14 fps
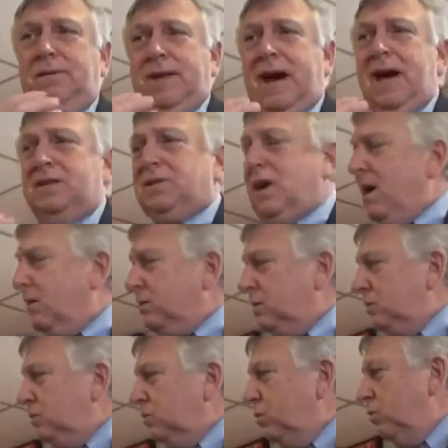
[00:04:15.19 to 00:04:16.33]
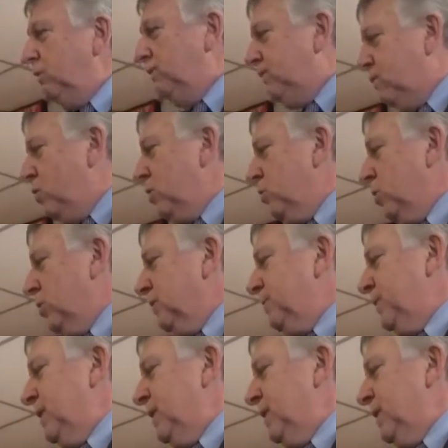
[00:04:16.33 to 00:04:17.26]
That's how you move forward.